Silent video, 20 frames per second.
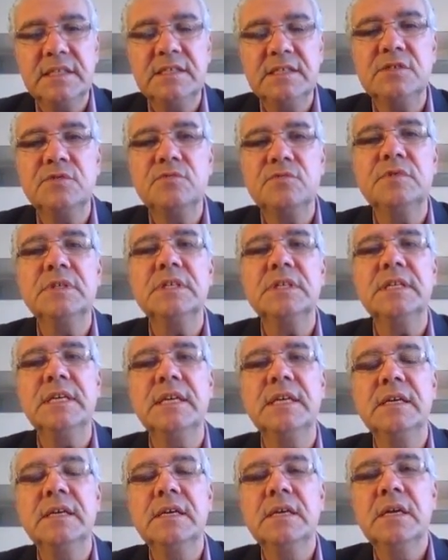is
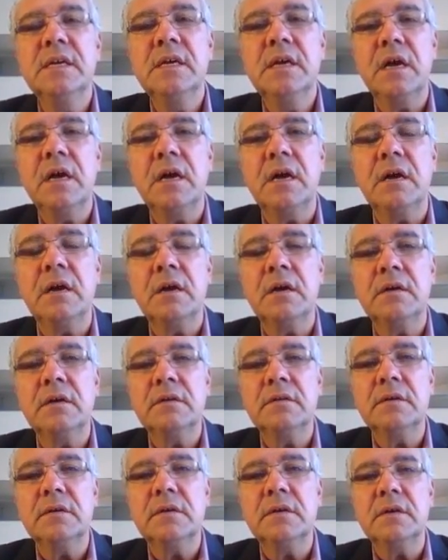really
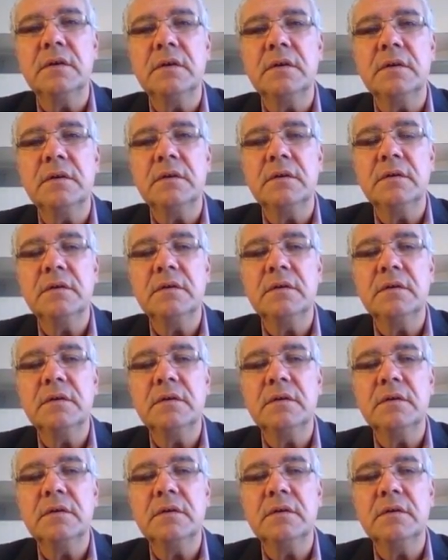the